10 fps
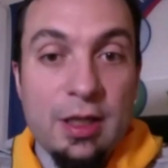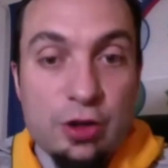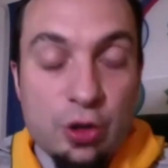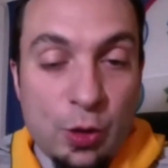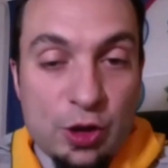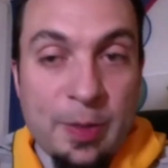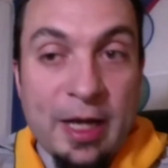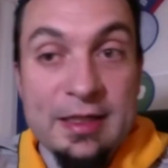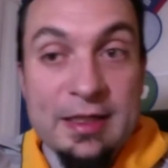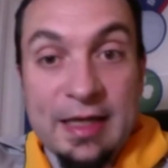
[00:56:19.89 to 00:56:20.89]
So which
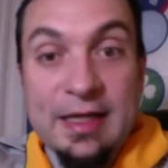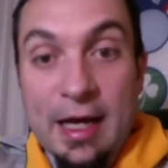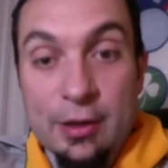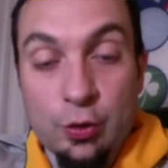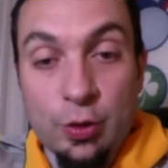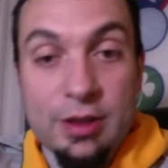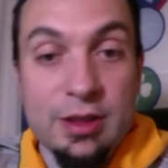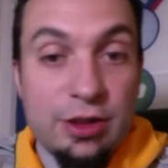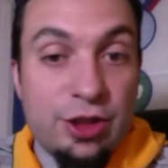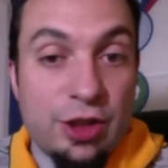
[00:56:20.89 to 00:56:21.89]
part they can't do it,
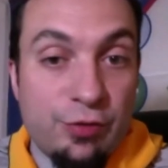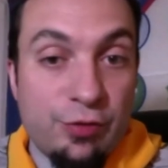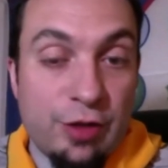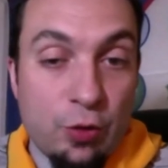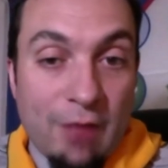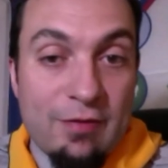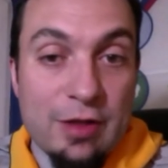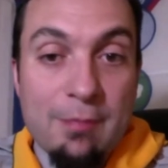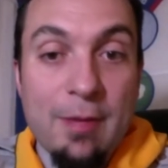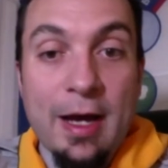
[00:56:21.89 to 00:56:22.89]
just for them to have in
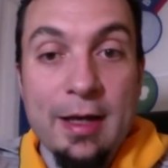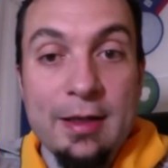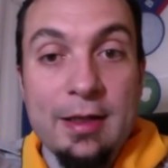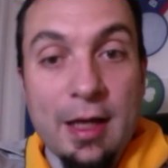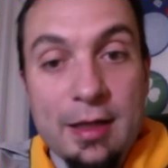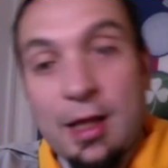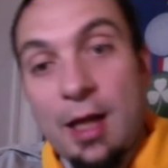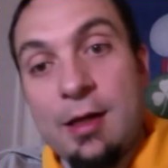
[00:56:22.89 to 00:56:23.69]
their mind, and then